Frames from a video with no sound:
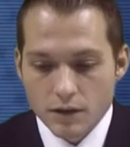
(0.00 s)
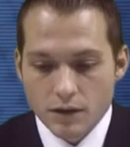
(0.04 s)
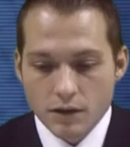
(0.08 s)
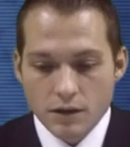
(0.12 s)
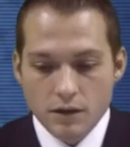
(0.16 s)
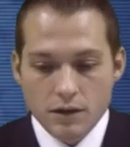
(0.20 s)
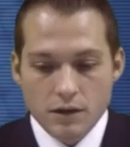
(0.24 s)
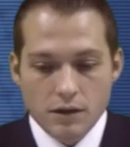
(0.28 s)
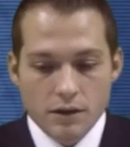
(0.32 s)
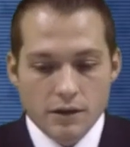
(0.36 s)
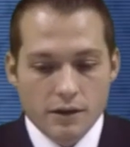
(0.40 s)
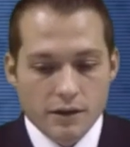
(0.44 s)

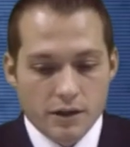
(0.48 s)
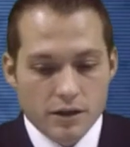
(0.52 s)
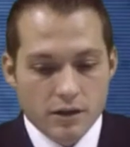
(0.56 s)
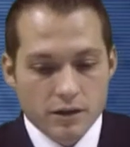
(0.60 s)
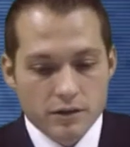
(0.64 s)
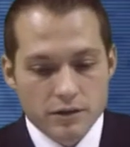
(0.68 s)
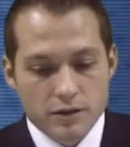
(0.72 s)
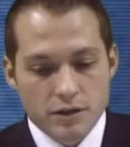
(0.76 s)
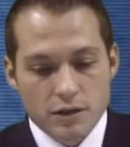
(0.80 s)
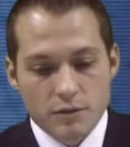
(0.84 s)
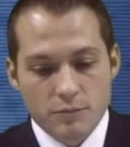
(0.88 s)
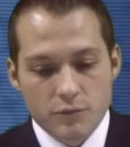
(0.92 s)
The
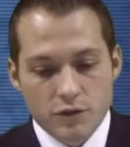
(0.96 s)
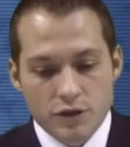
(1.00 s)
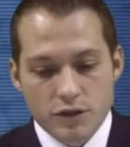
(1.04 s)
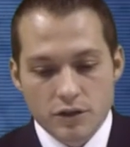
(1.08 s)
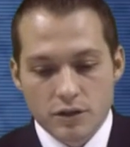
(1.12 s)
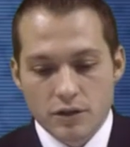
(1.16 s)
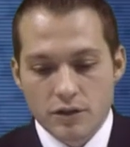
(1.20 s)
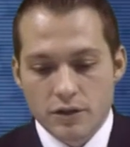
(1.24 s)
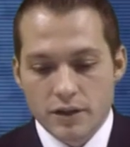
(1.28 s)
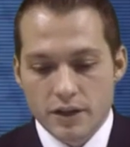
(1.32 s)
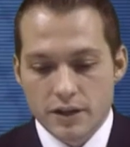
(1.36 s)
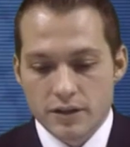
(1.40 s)

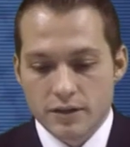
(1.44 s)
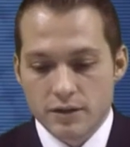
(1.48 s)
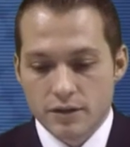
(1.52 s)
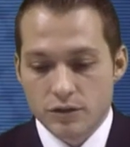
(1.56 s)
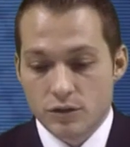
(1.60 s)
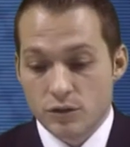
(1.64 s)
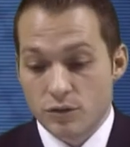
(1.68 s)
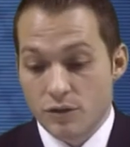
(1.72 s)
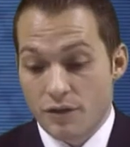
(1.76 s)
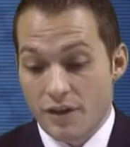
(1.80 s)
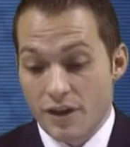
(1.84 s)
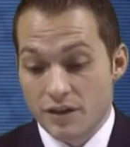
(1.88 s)
consumption, yes, in
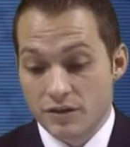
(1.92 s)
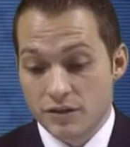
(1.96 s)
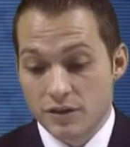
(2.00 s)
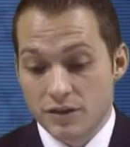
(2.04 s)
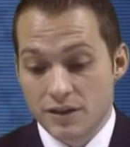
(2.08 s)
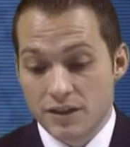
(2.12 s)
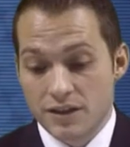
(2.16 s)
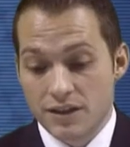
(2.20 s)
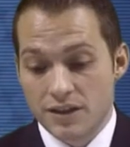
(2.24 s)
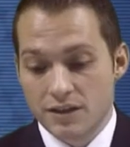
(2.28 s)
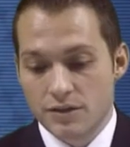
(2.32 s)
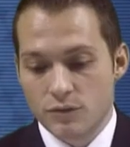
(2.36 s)

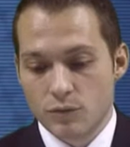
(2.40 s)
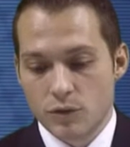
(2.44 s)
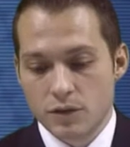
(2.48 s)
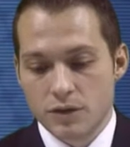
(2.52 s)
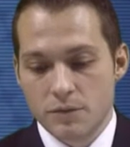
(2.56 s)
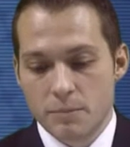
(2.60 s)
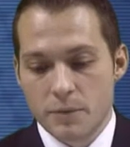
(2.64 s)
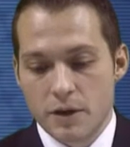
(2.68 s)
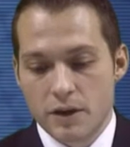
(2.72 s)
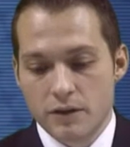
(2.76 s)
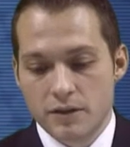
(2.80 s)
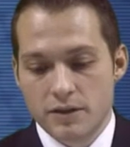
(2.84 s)
2006 was
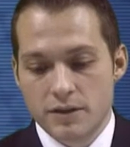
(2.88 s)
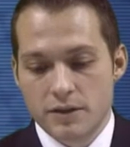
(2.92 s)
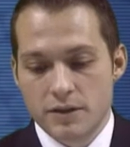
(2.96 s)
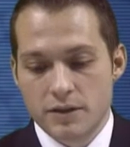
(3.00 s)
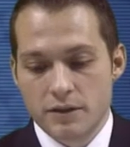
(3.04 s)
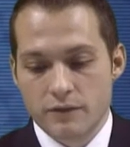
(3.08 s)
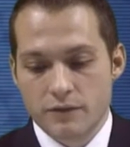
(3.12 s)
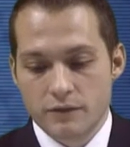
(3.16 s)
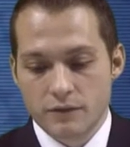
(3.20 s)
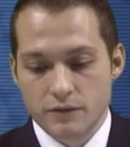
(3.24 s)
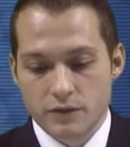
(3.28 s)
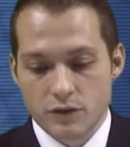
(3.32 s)
about
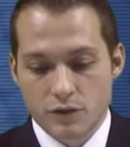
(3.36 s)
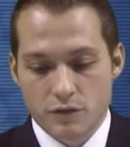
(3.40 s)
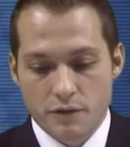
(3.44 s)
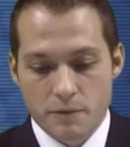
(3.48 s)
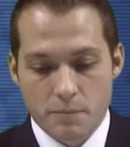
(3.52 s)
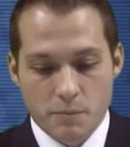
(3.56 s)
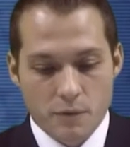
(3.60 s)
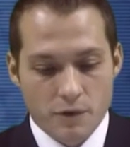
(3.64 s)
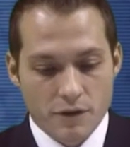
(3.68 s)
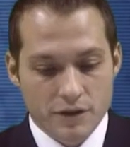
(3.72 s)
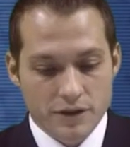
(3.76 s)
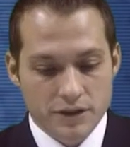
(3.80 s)

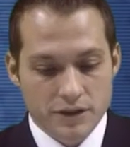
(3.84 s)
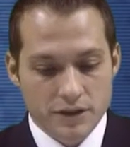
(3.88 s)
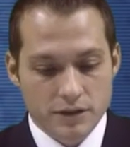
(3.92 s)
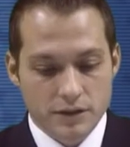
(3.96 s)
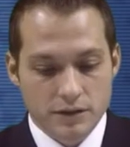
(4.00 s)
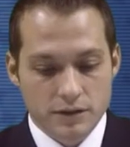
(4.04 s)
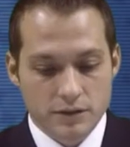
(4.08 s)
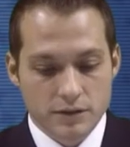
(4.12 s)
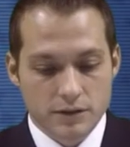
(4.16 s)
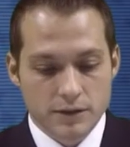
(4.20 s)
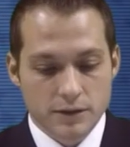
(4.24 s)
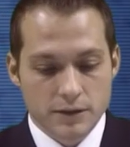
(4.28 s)

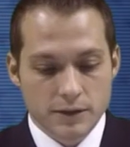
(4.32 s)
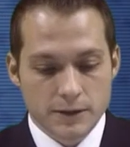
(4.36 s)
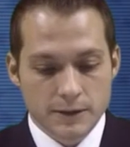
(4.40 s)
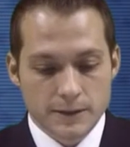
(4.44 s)
72%.